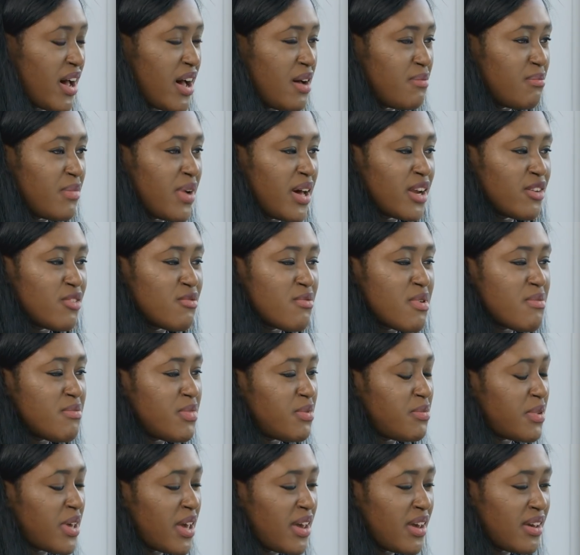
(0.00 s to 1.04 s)
And I
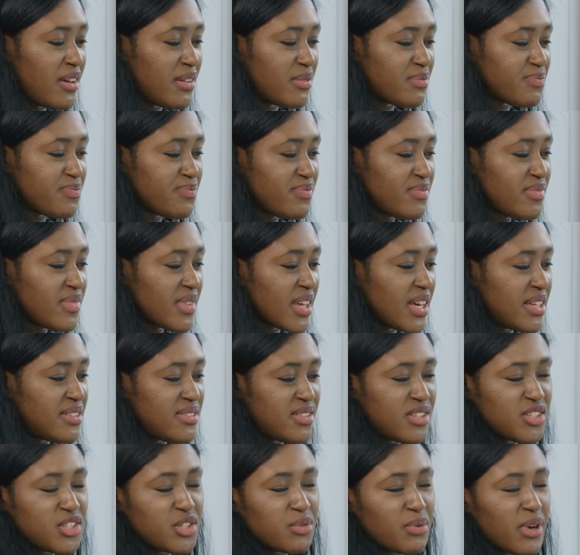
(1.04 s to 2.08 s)
remember being in
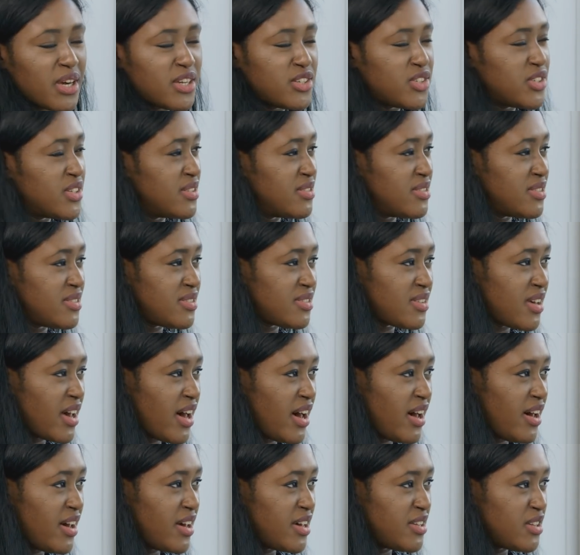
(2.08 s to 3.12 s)
situations
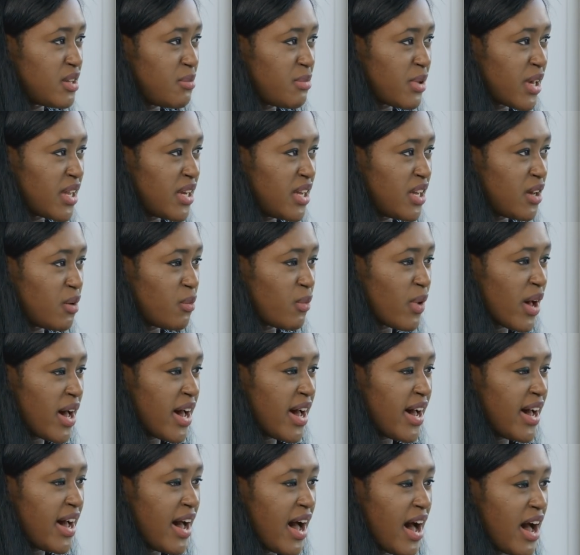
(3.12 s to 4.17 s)
in the beginning
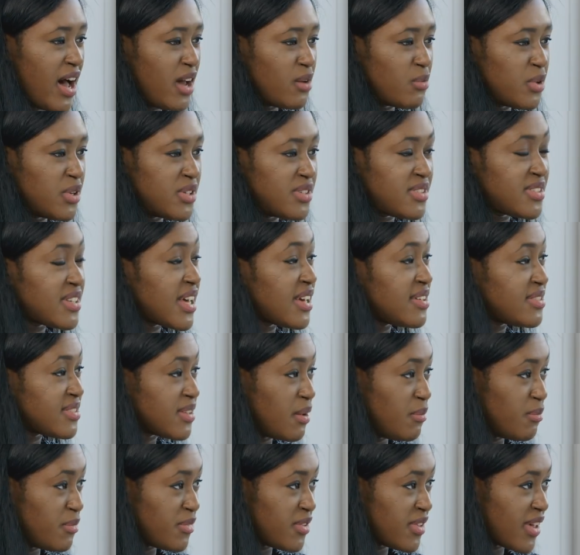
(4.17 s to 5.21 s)
where I would say
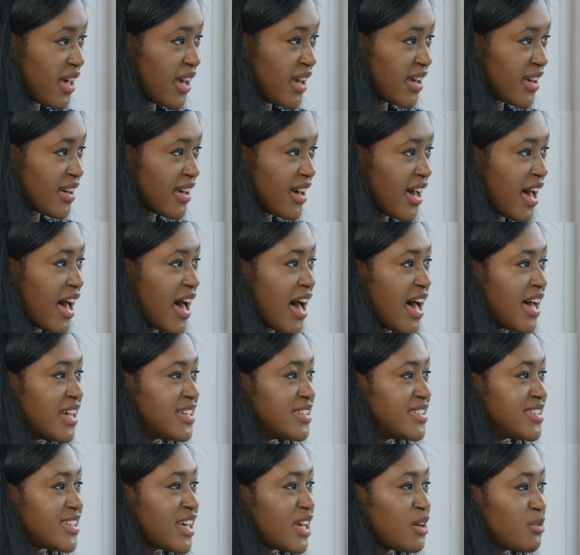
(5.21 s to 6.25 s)
something
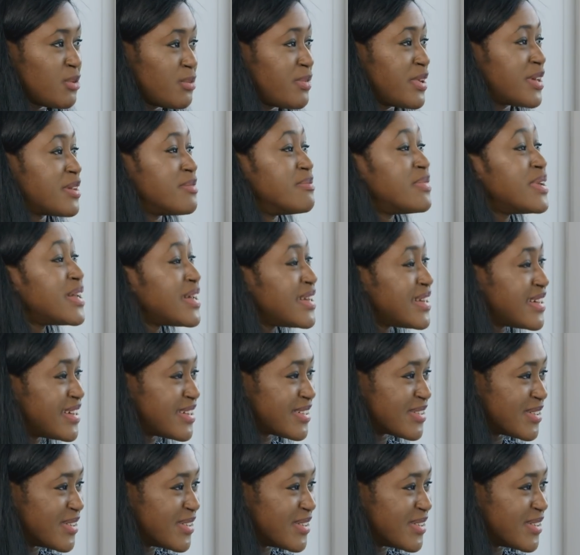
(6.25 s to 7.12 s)
and it would be completely